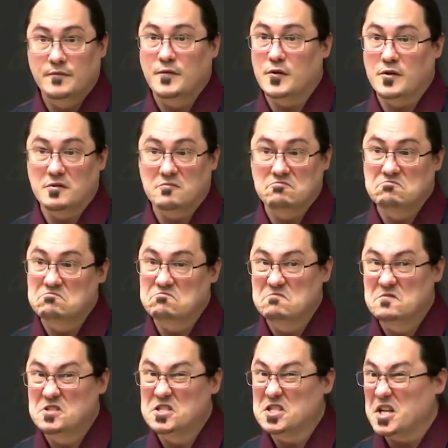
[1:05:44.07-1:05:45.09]
for
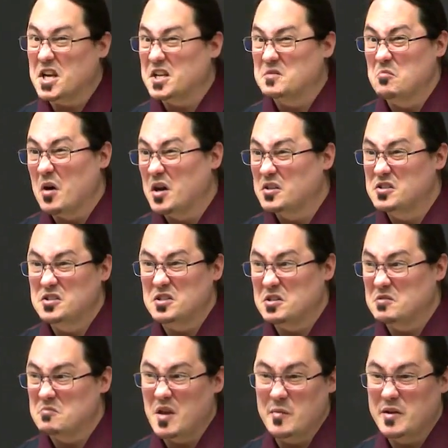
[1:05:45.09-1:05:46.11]
six months
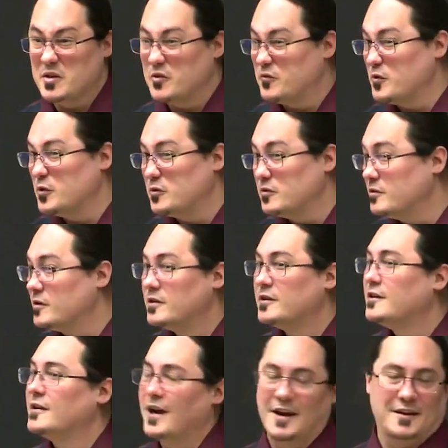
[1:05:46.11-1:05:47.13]
and maybe no food.
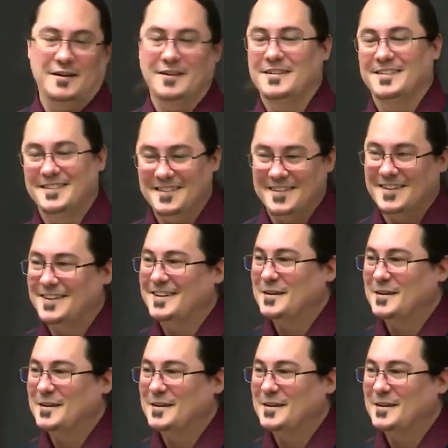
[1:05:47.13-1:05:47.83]
I don't know.